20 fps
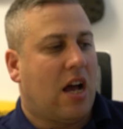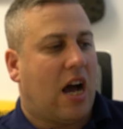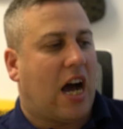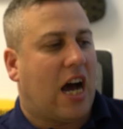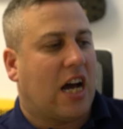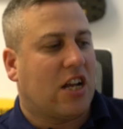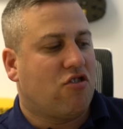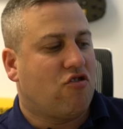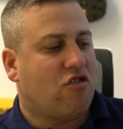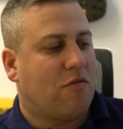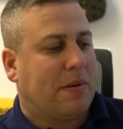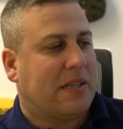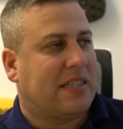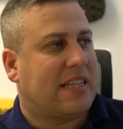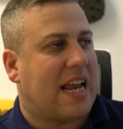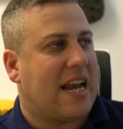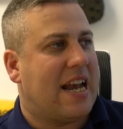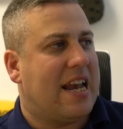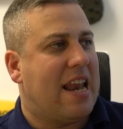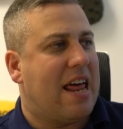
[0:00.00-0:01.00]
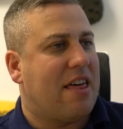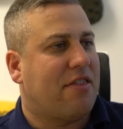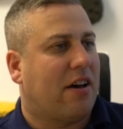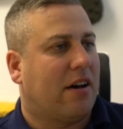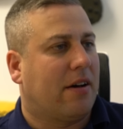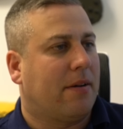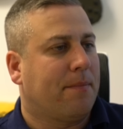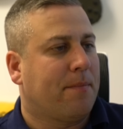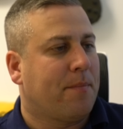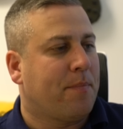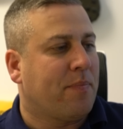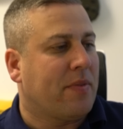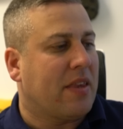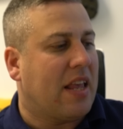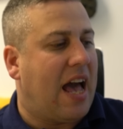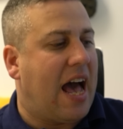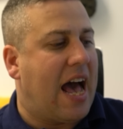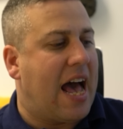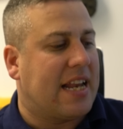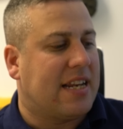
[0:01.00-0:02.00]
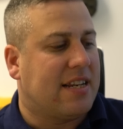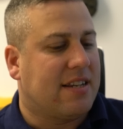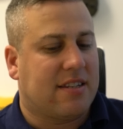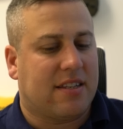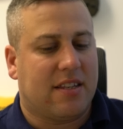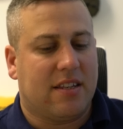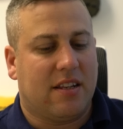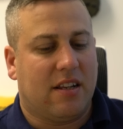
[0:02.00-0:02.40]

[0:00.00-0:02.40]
100% leather, and